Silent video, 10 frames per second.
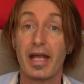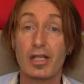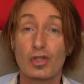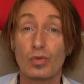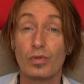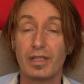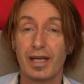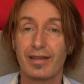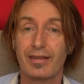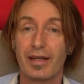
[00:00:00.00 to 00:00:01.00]

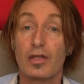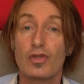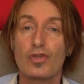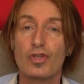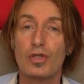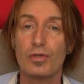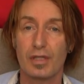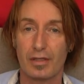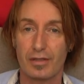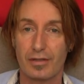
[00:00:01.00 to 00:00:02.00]
Estudiante,
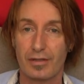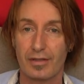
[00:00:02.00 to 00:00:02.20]
student.